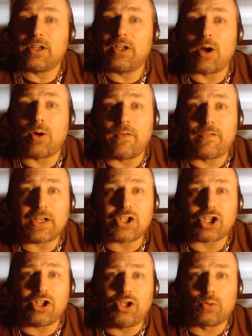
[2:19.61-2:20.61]
you know,
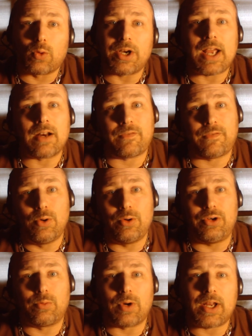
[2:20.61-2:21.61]
eventually you run out of
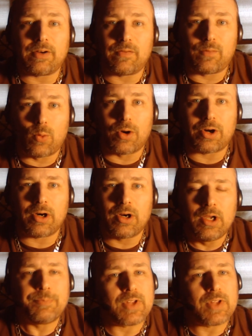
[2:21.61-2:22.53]
food, you run out of water,